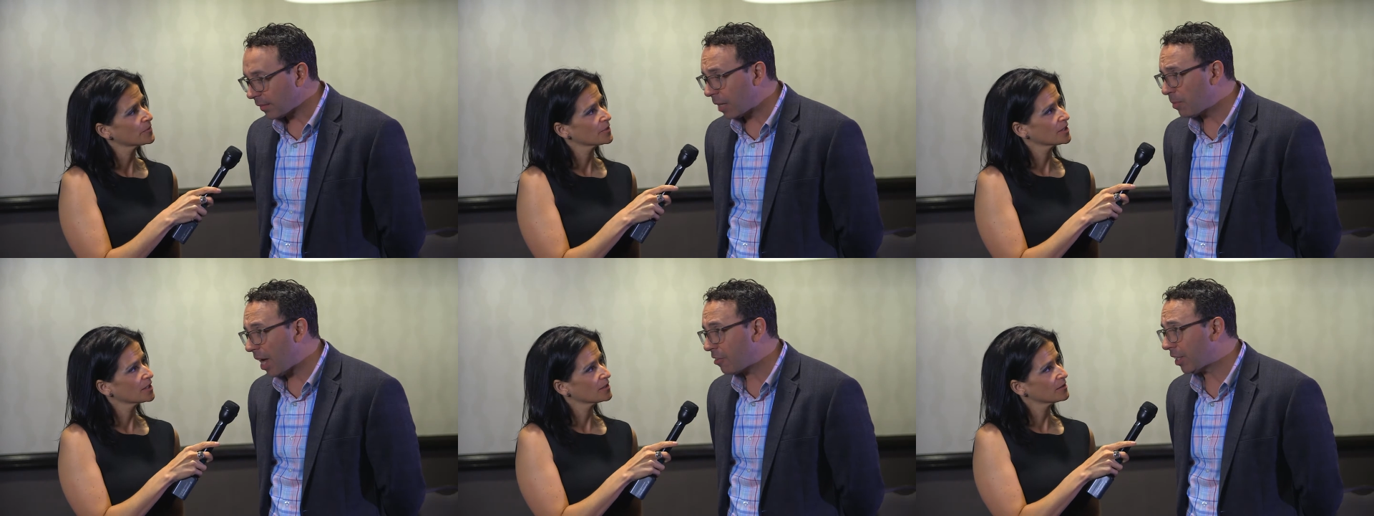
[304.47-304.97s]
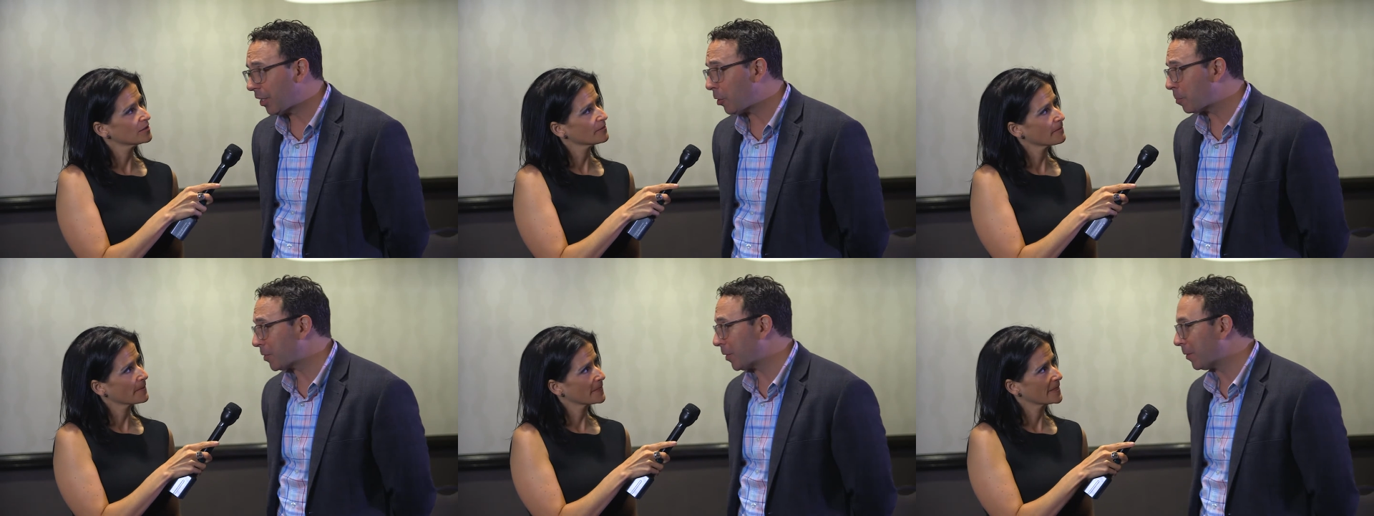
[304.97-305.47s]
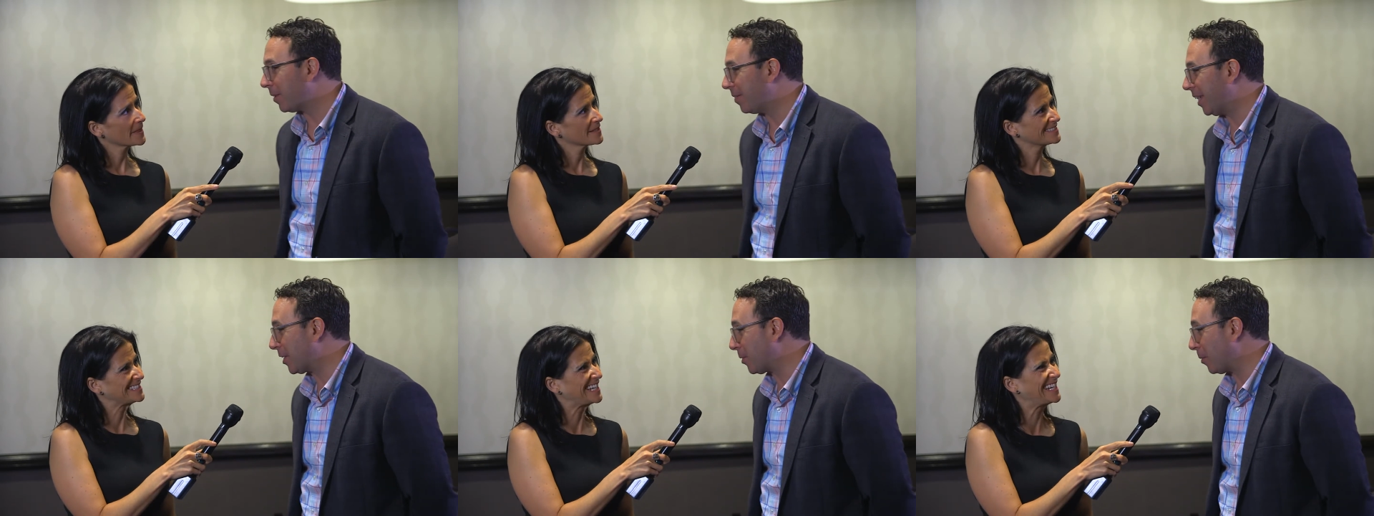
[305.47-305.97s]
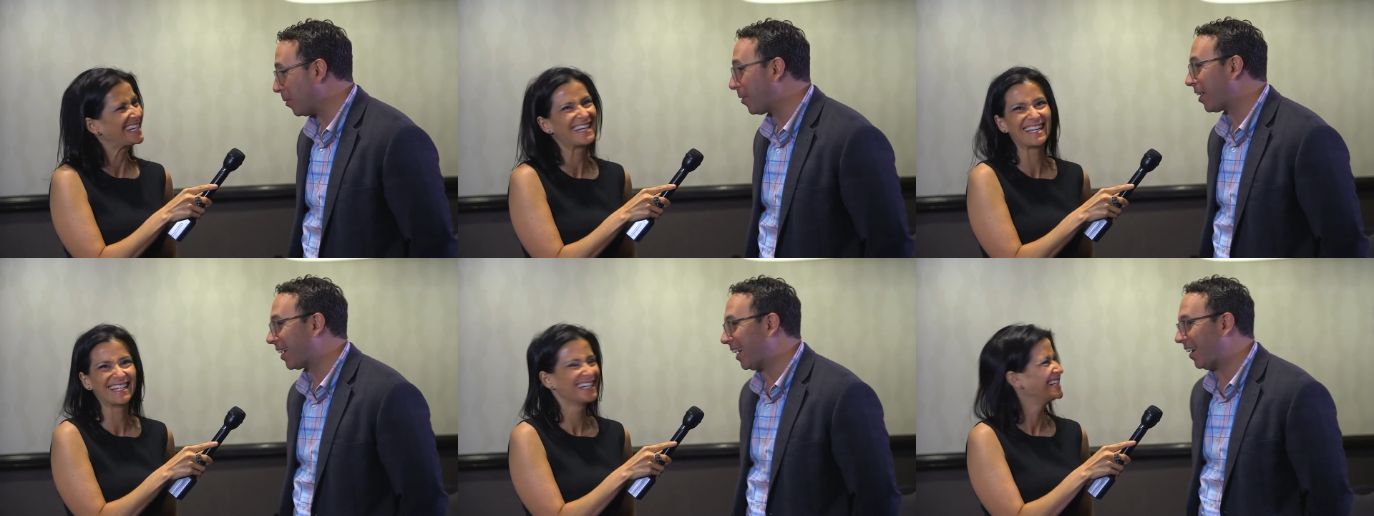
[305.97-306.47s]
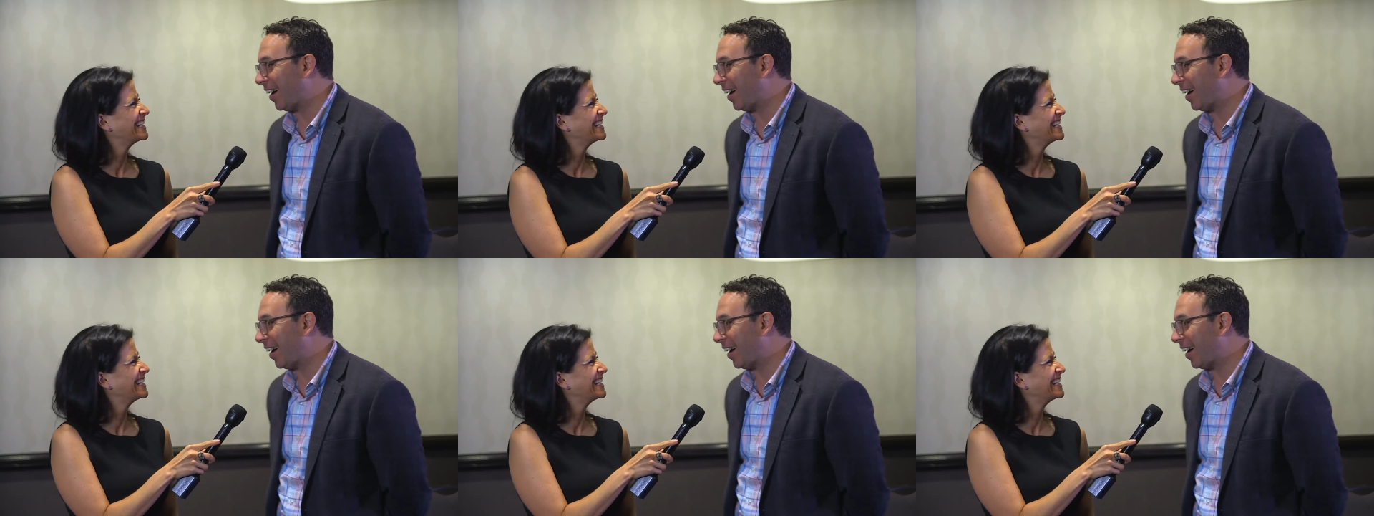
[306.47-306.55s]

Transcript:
Speaker 1: I mean, I really hope so. I mean, that's what we're working on.